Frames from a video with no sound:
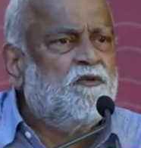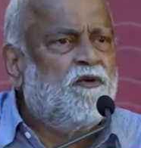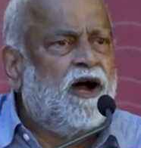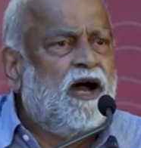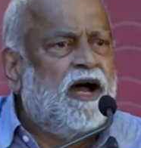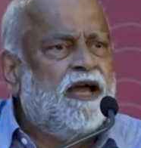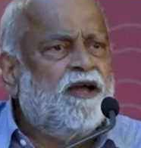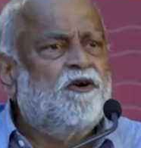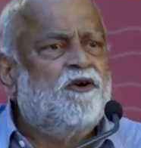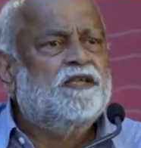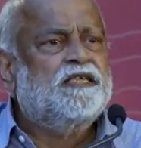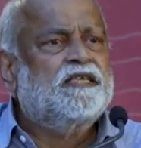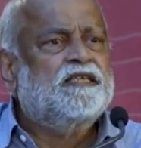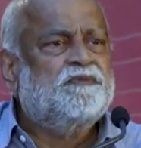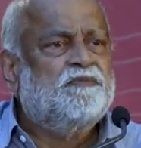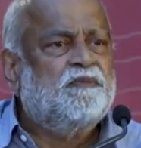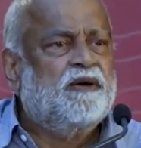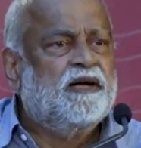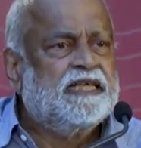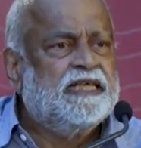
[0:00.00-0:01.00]
Why all this
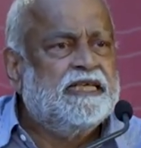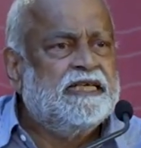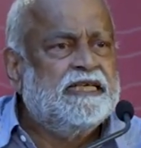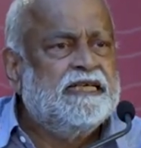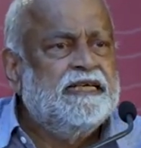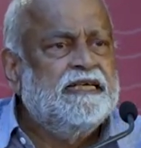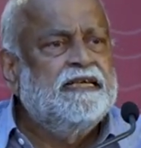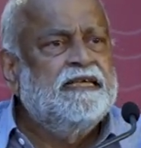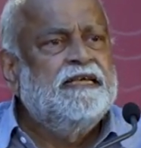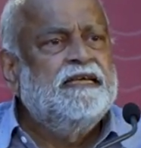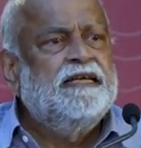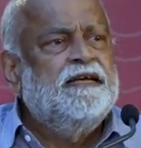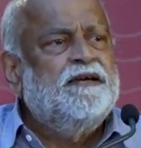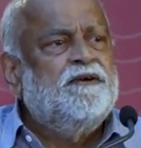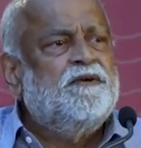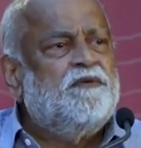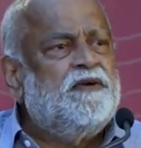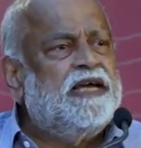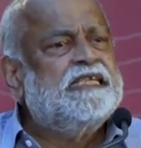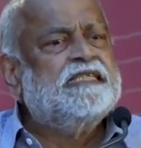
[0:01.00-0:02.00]
money?
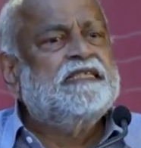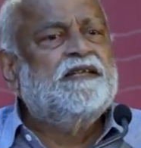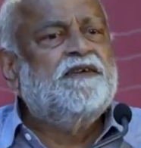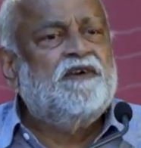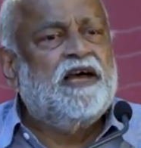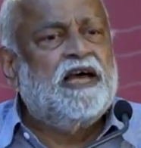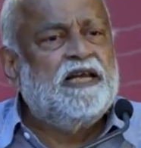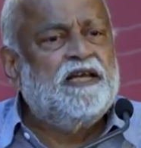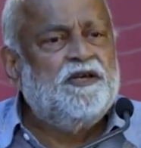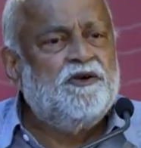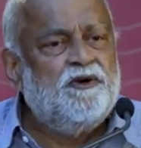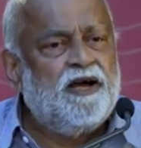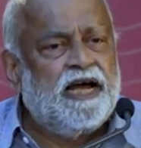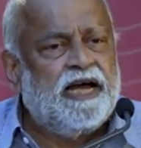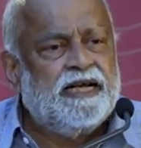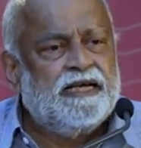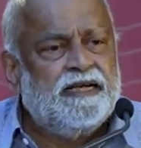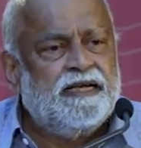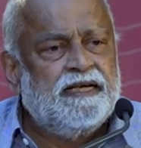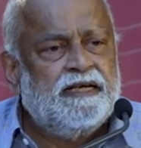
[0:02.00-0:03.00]
Where's the value
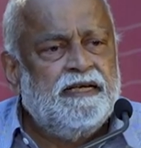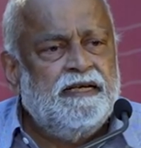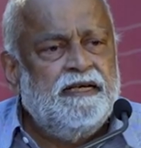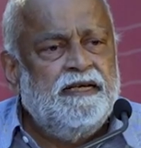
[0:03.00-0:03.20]
added?